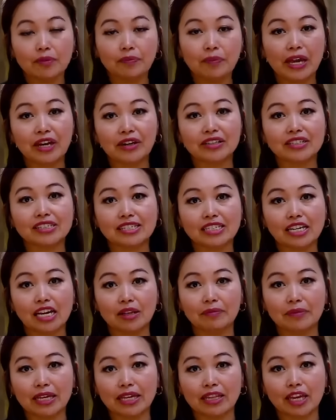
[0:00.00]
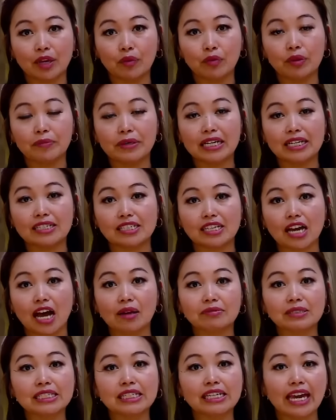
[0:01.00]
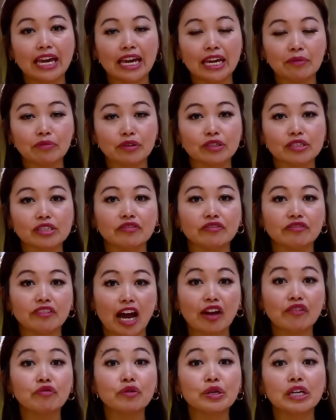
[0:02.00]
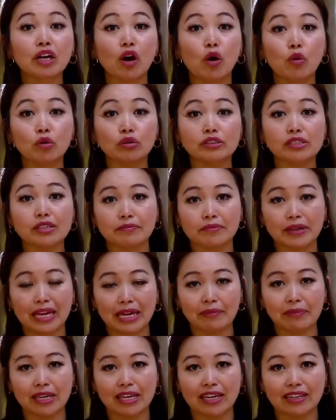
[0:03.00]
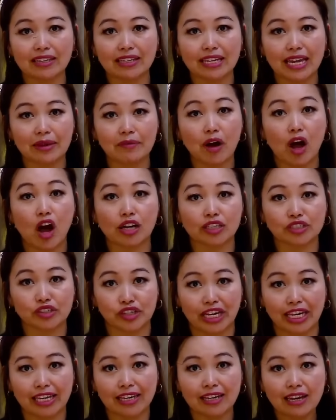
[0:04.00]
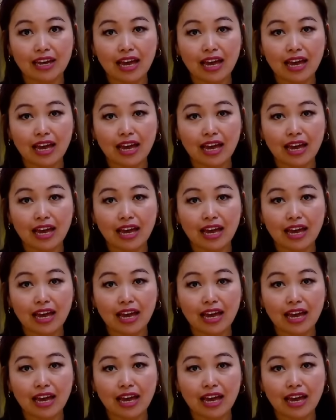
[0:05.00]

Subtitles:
The parents tell me they will be adopting Amber's five-week-old baby named Audrey.